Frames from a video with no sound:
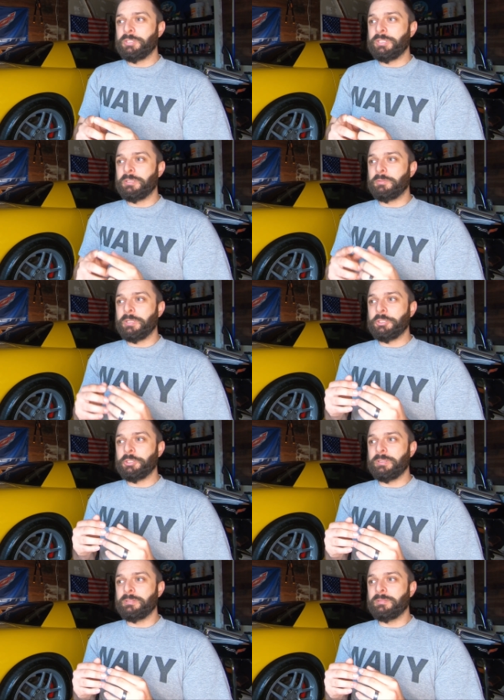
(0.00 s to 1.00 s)

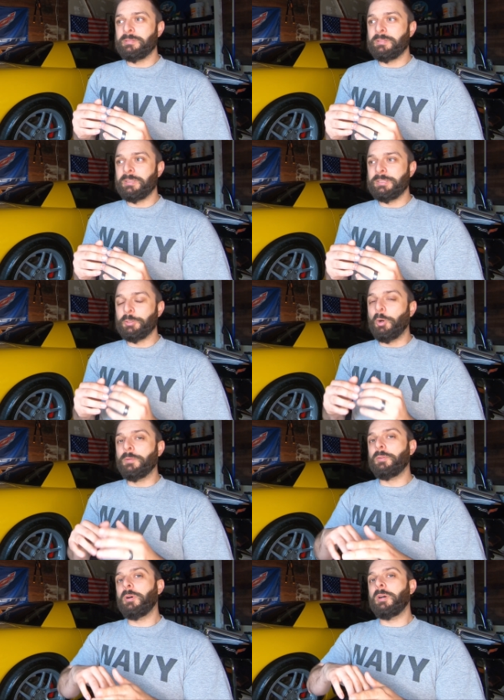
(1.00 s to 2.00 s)
generation, its
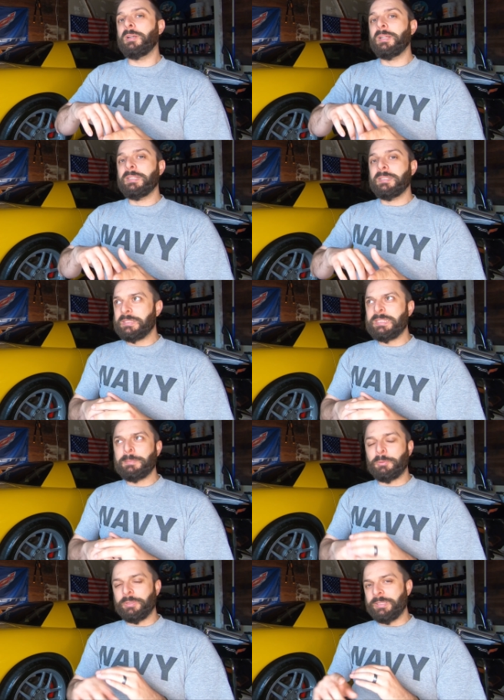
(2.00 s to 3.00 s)
overall
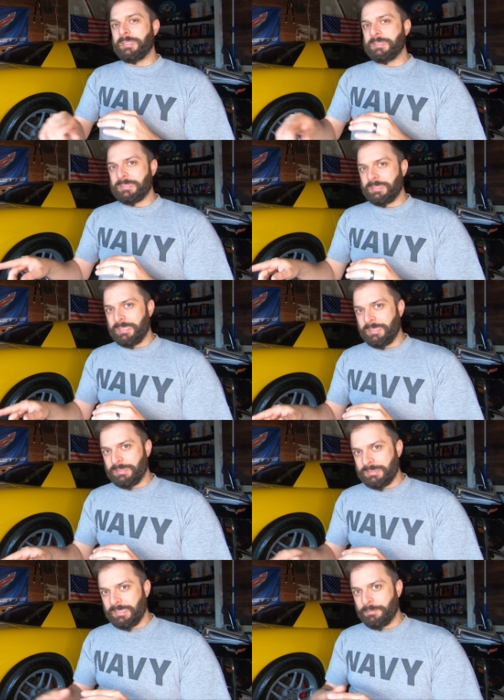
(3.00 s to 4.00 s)
slipperiness
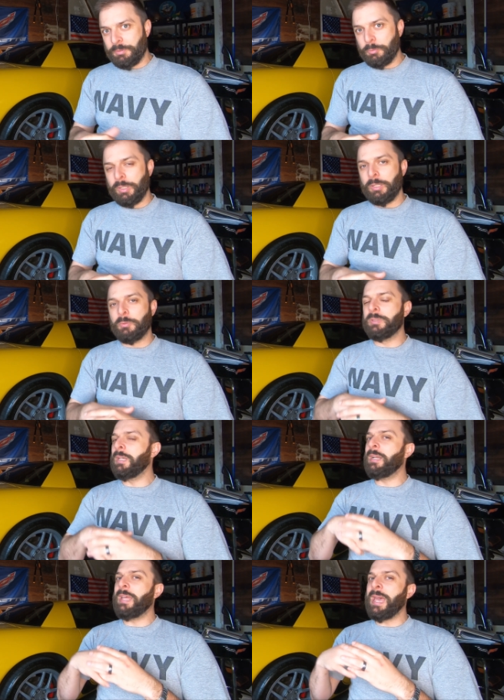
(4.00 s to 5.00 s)
is, if you will,
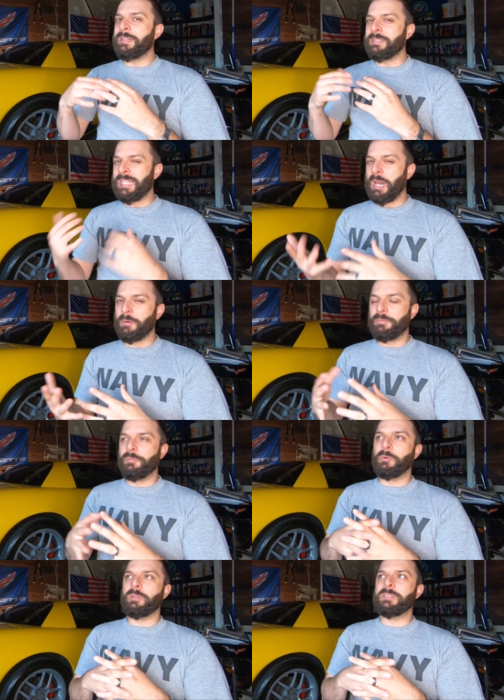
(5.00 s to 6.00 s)
not adding
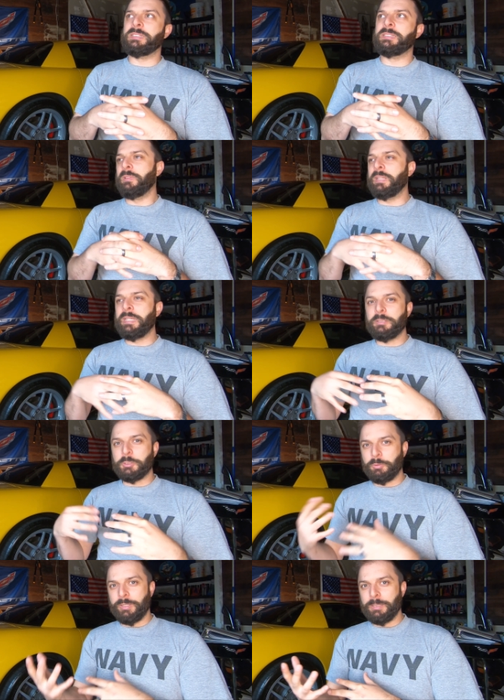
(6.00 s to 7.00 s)
downforce, later
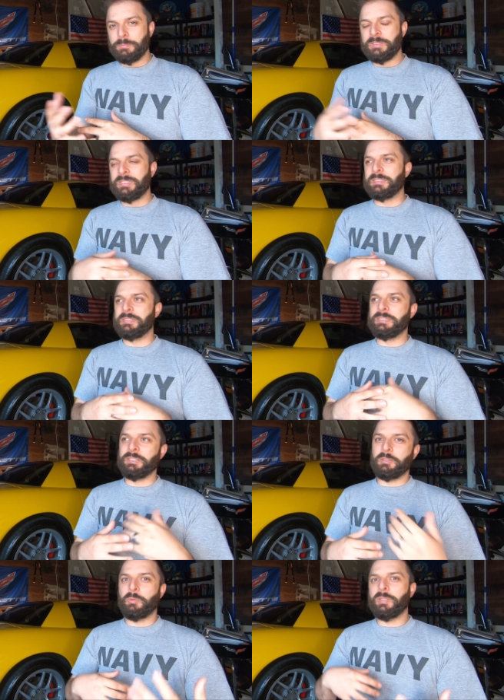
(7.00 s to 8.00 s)
trims such as
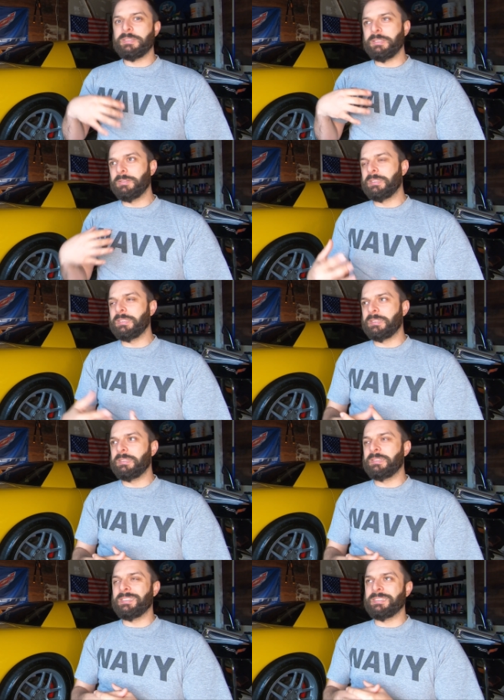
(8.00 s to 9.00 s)
01,
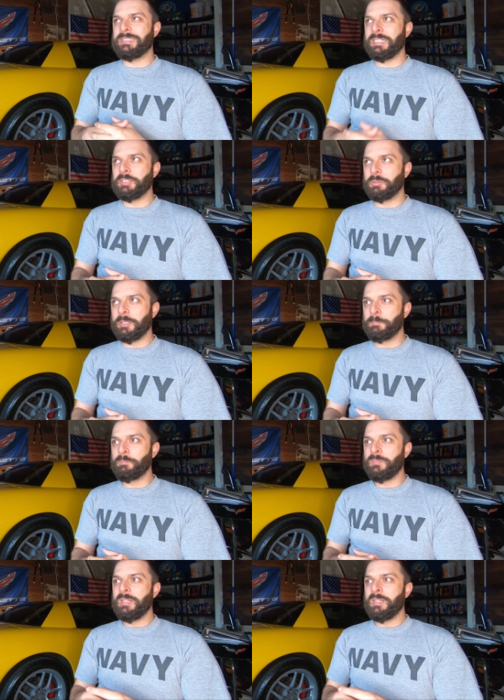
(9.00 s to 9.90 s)
06s, etc.